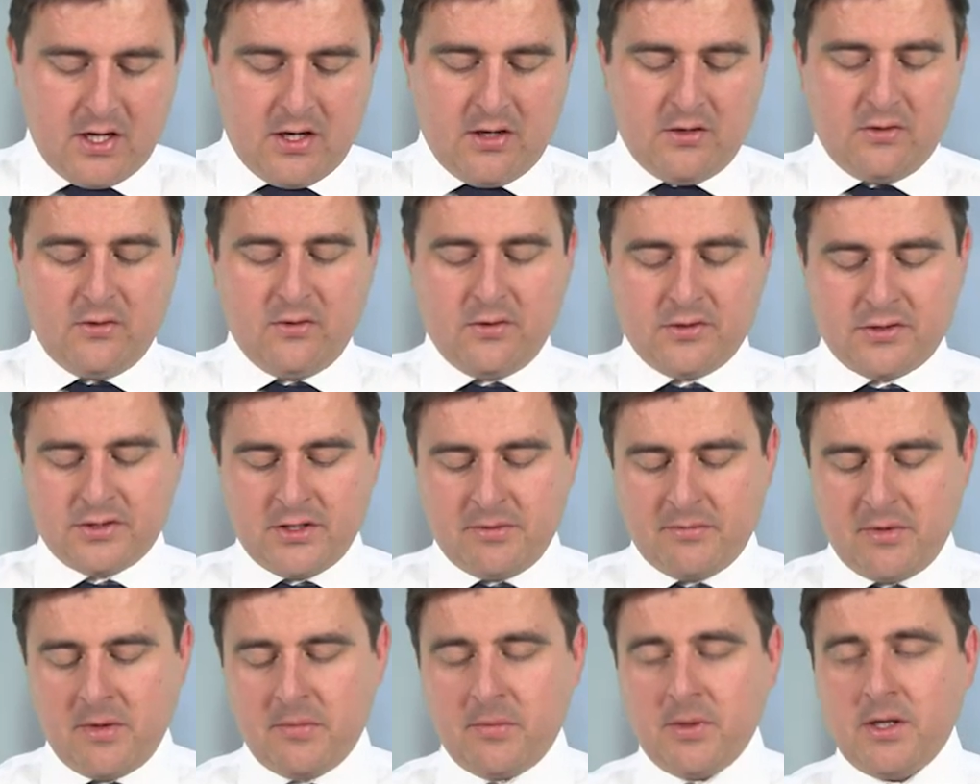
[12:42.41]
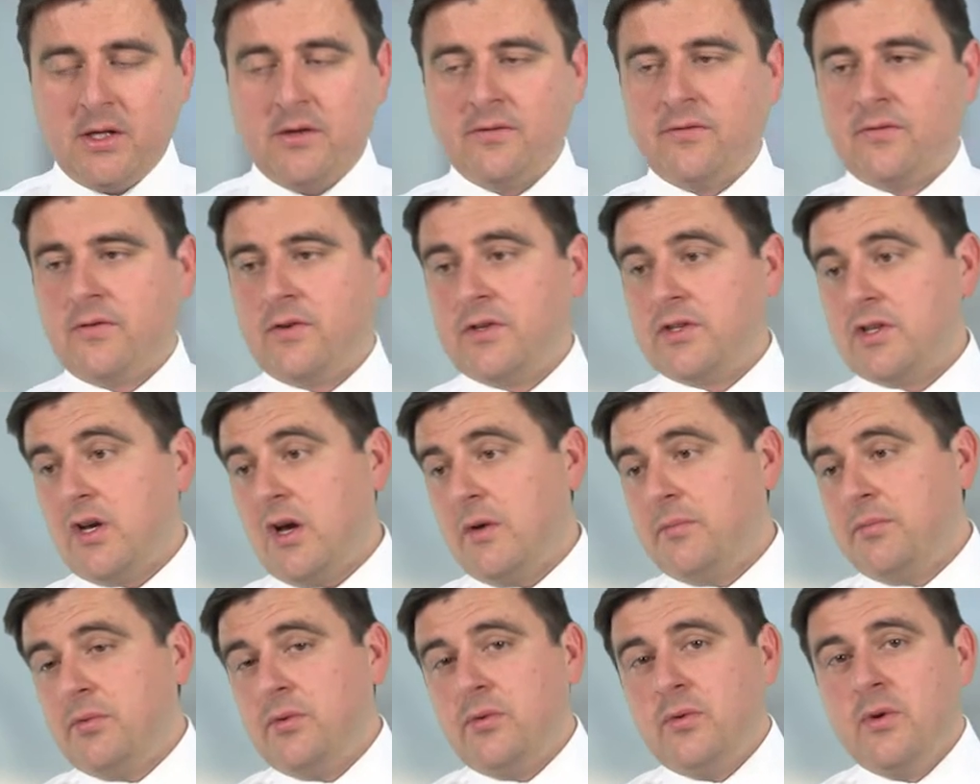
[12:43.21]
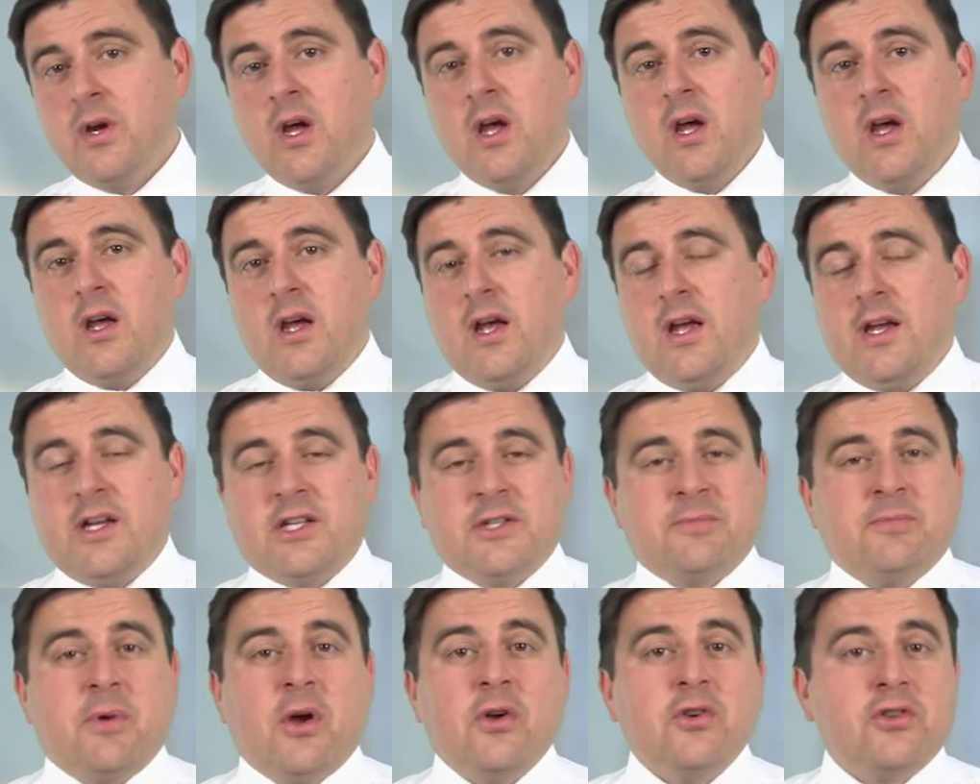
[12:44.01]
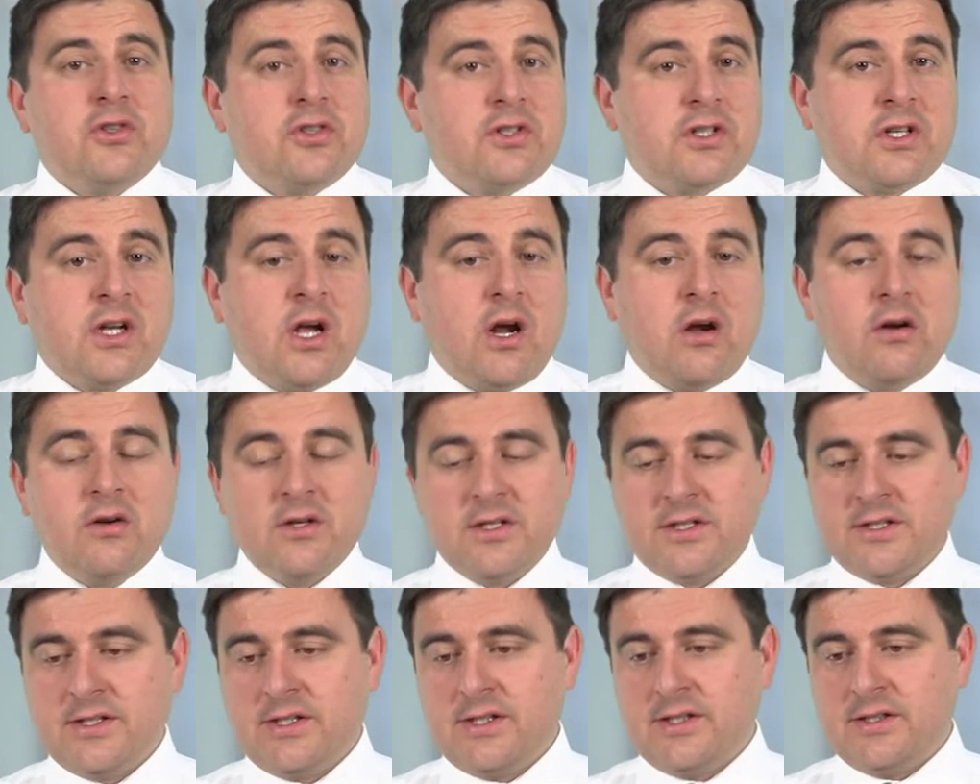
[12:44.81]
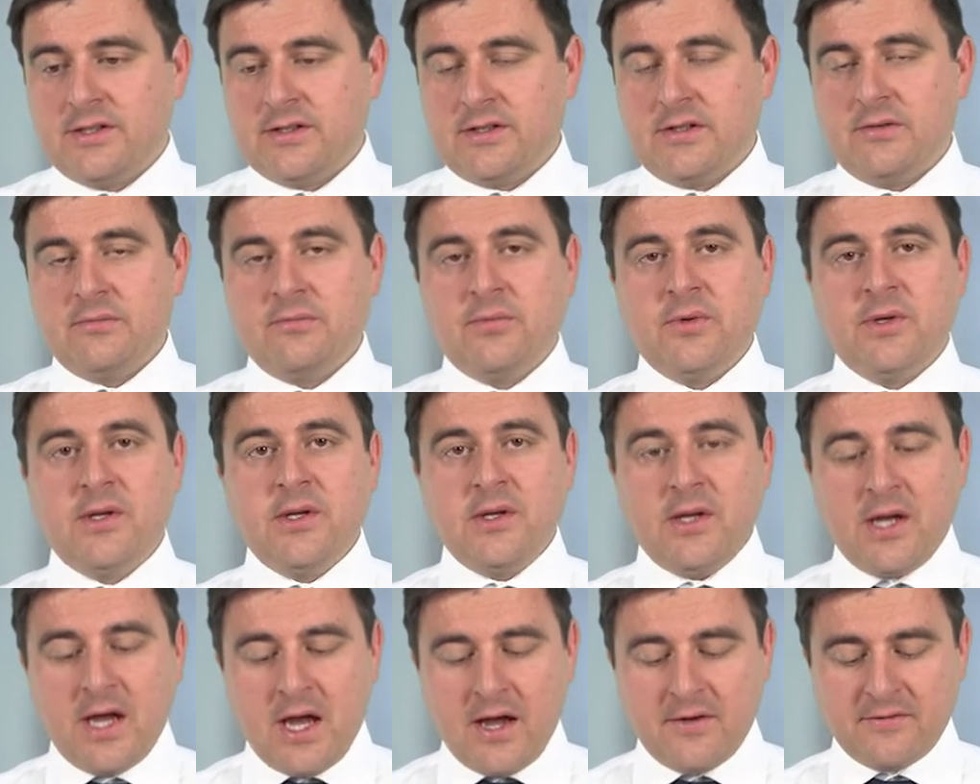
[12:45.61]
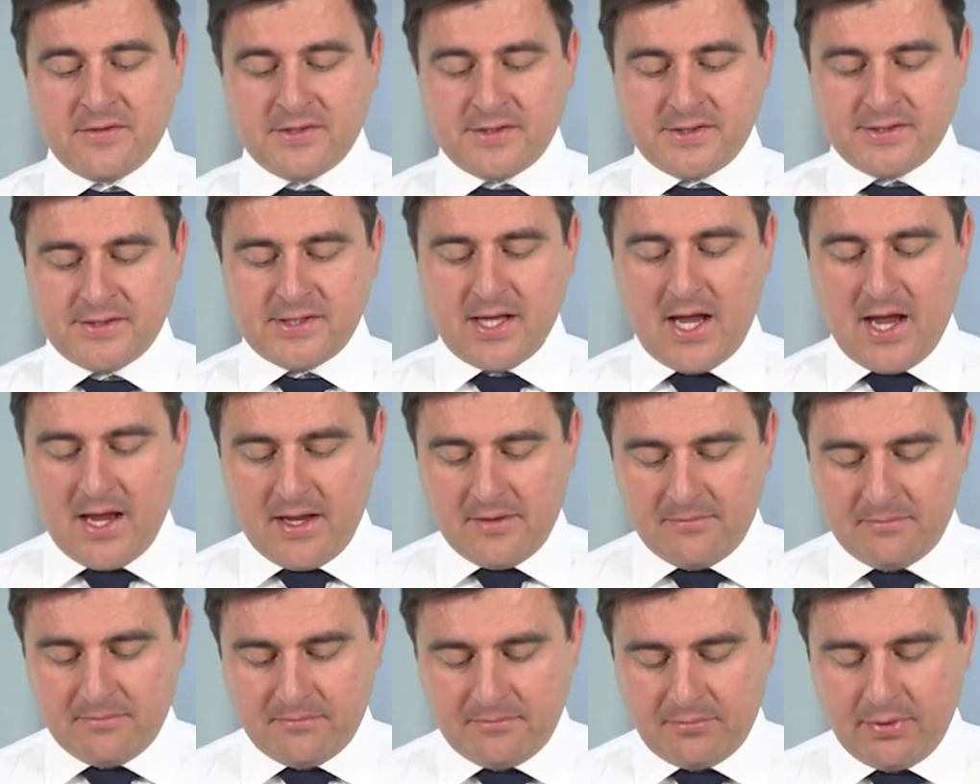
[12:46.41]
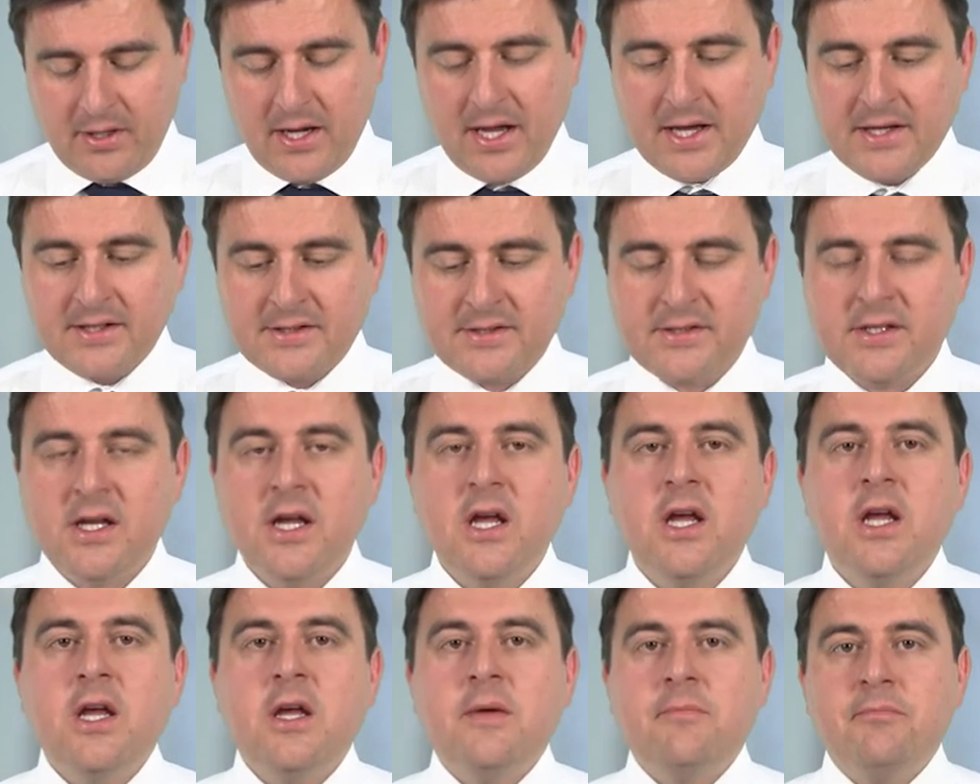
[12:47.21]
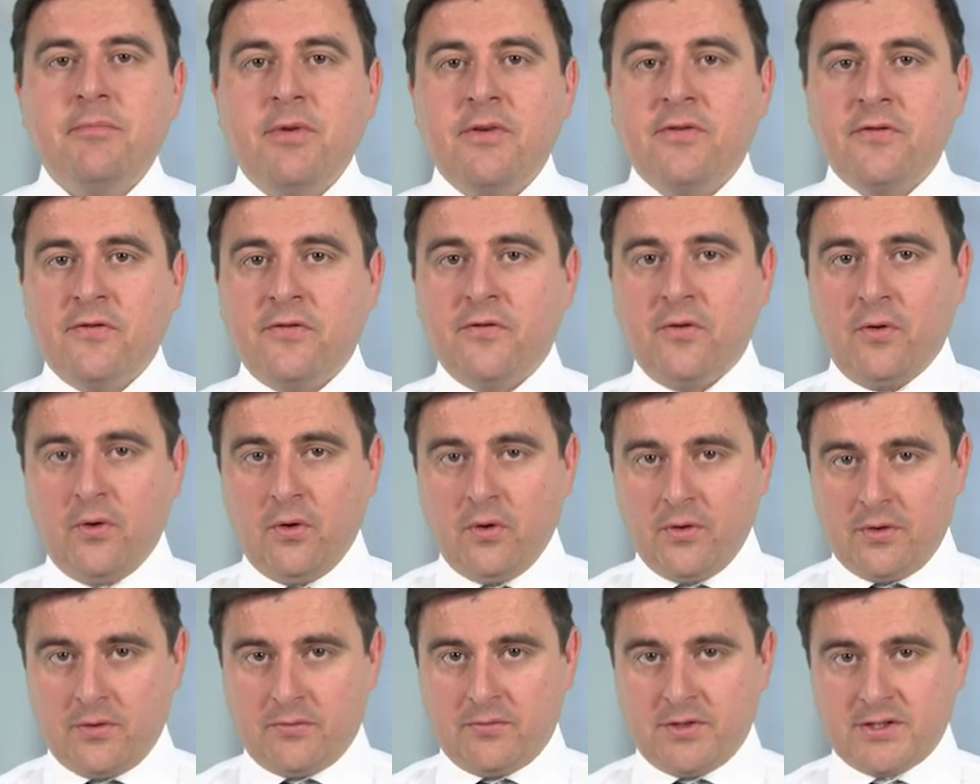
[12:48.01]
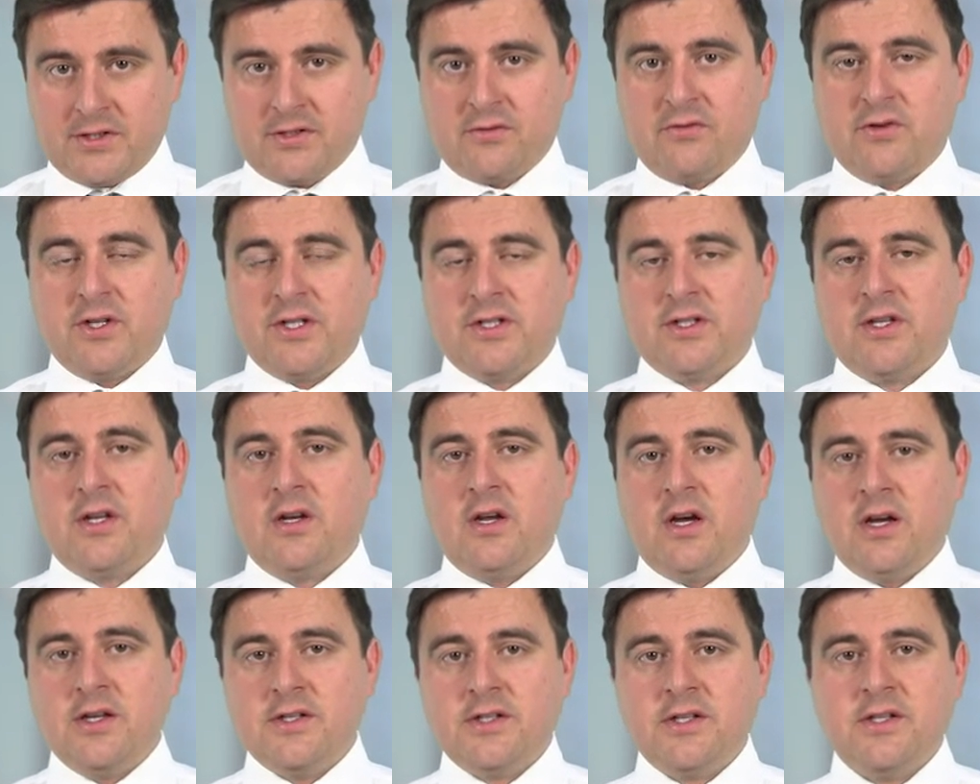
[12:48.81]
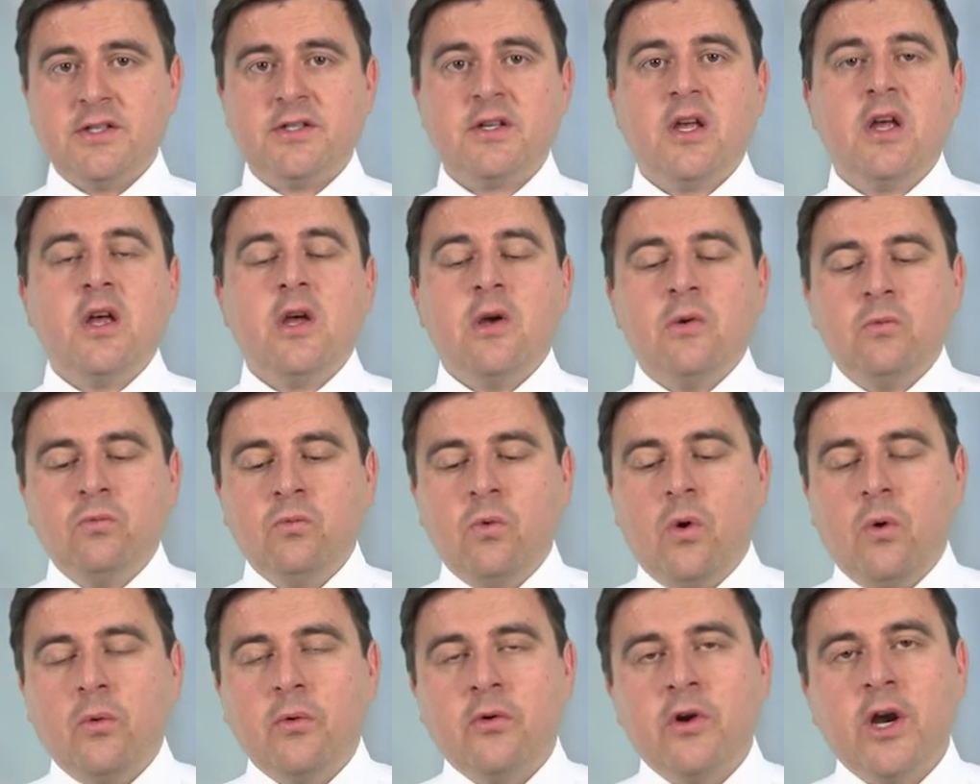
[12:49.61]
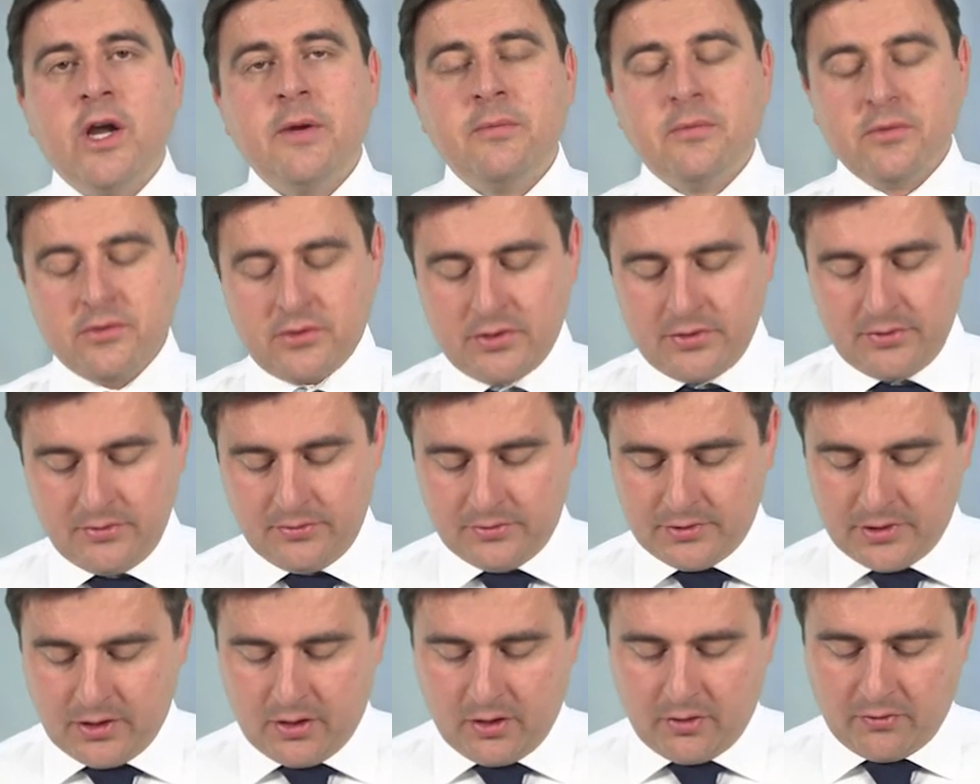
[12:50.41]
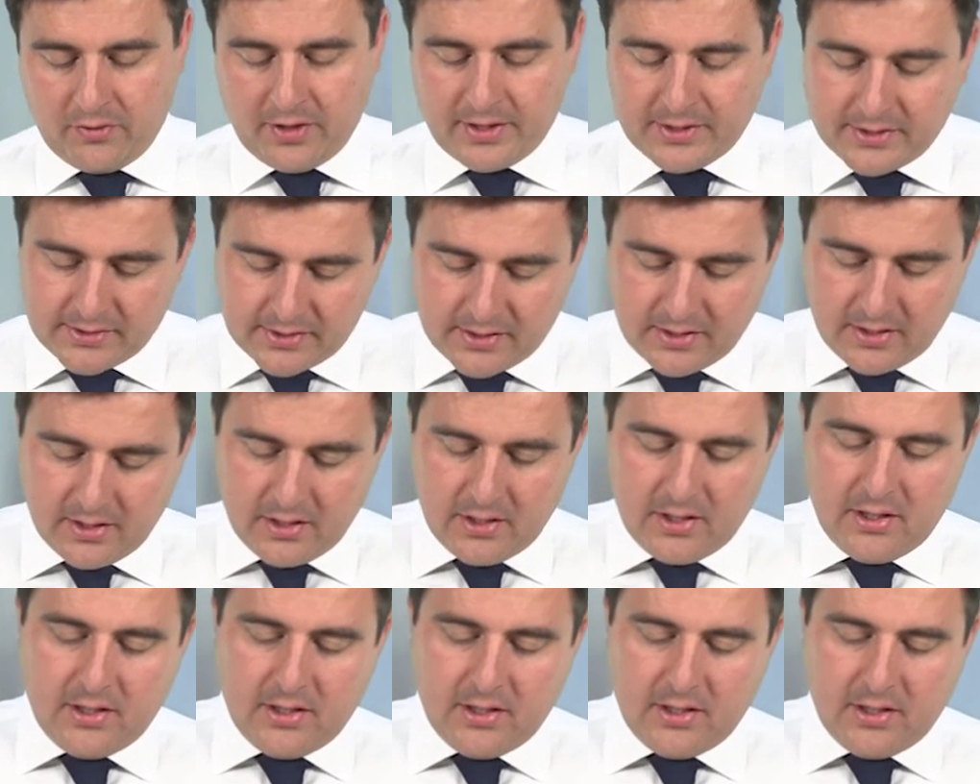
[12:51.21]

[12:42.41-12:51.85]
And also maybe, for example, exposure to currencies that we have set in place before the risk crystallizes, what we're able to tolerate.